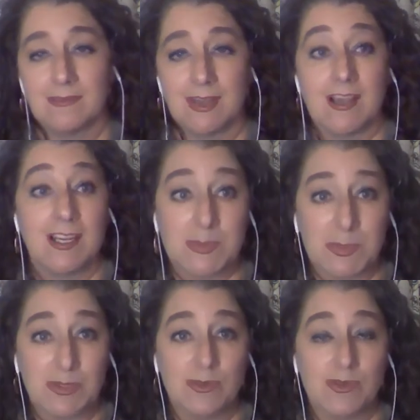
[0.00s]
like
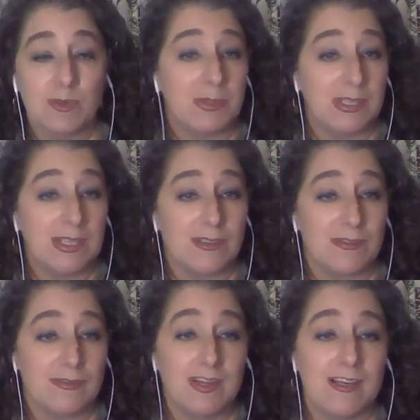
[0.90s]
hospitals or police
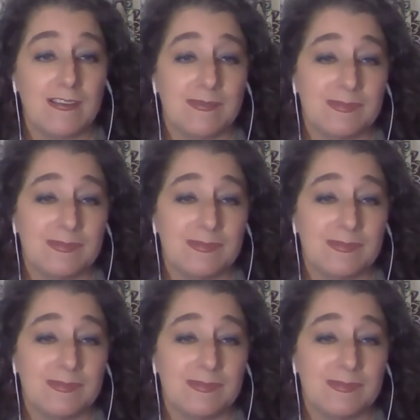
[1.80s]
or fire.